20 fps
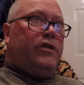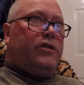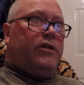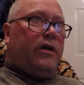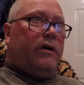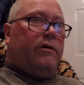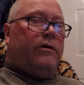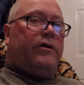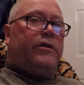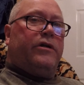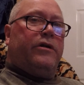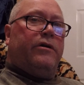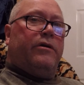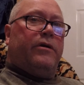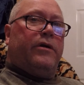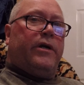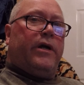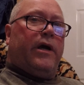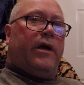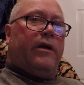cherished here
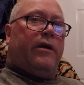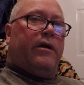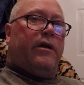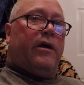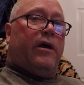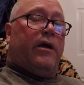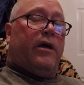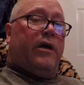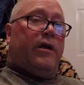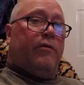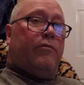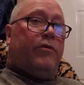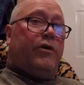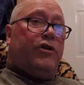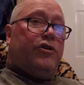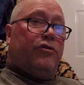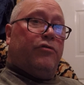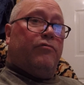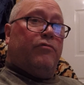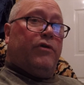in Canada, and we
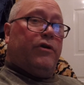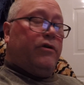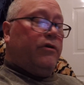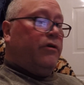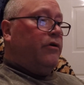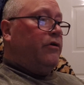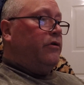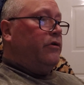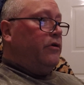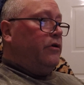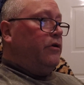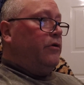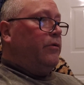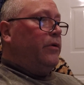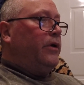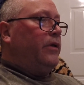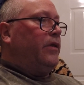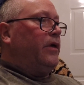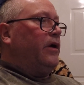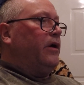should return to
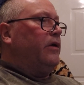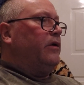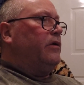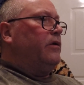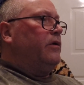doing that.